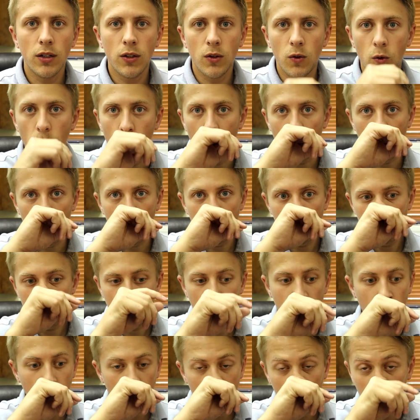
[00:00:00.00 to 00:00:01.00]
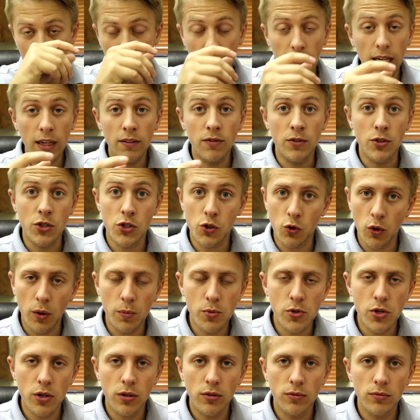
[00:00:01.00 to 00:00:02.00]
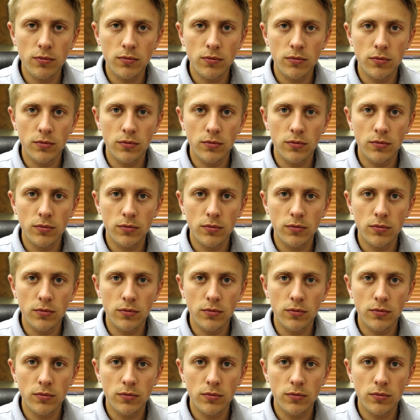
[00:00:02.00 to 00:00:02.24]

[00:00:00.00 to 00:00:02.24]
or even Scripture.